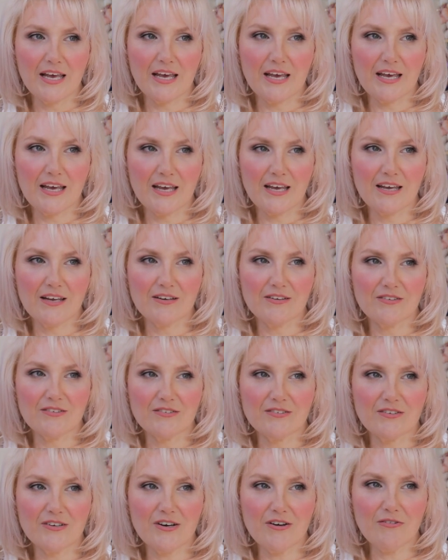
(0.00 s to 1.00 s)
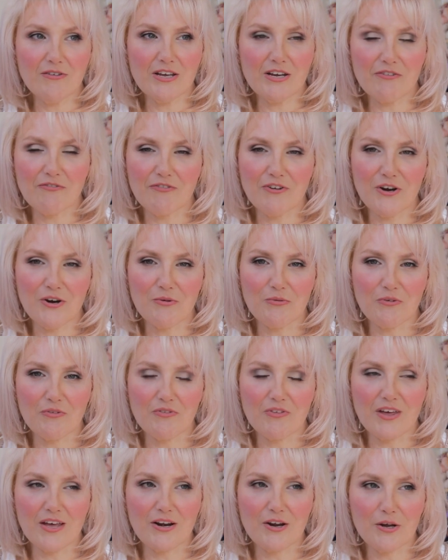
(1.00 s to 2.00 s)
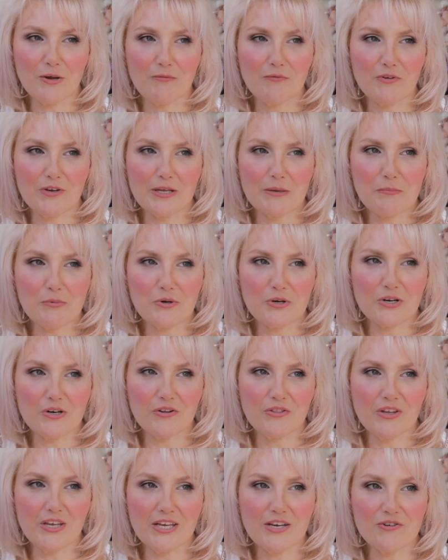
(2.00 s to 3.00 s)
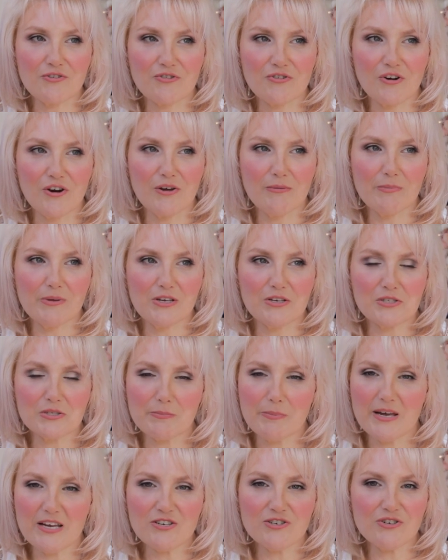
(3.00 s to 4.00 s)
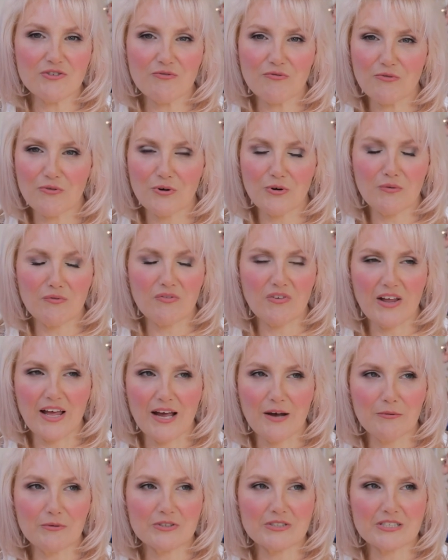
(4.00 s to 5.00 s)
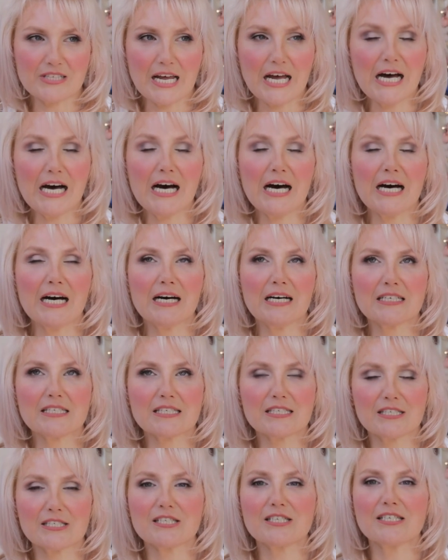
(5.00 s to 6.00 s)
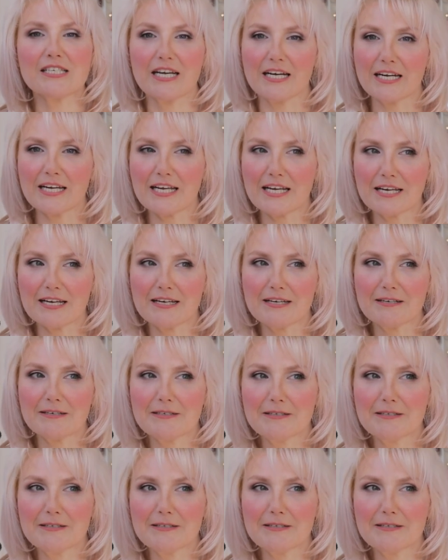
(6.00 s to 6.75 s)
and I'll get a photo of that hopefully and put it on the intro, because passion fruit flowers are stunning.